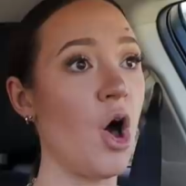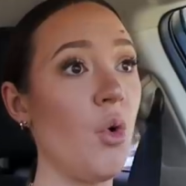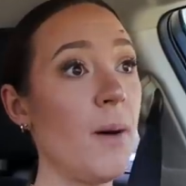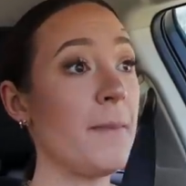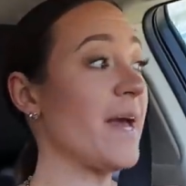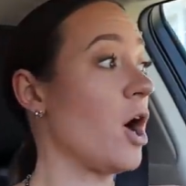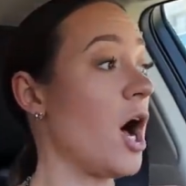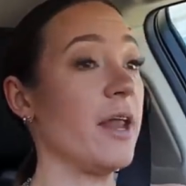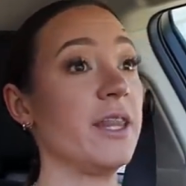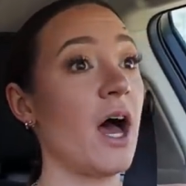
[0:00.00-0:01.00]
Oh my
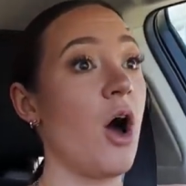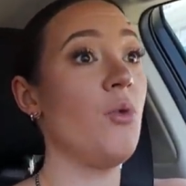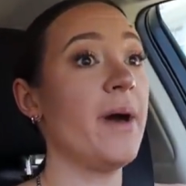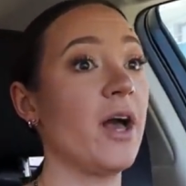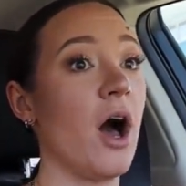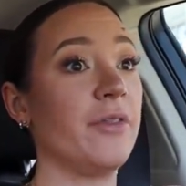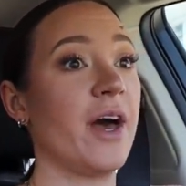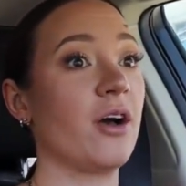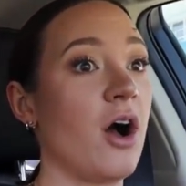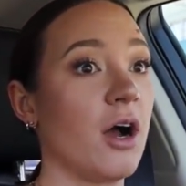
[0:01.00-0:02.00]
God. Oh my God,
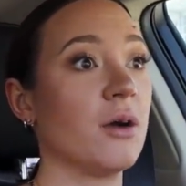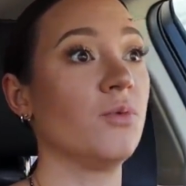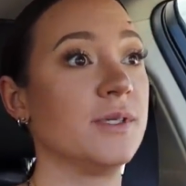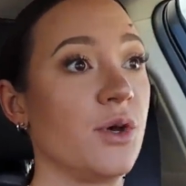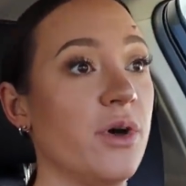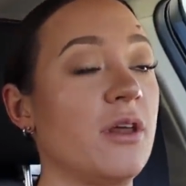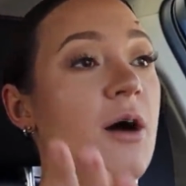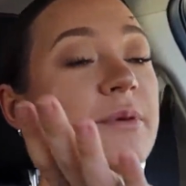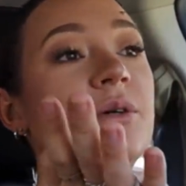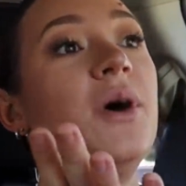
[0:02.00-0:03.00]
that car was going the
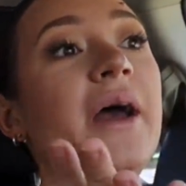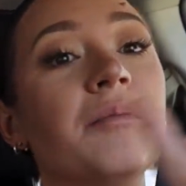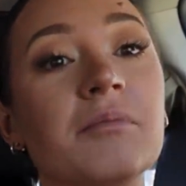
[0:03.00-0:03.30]
opposite way.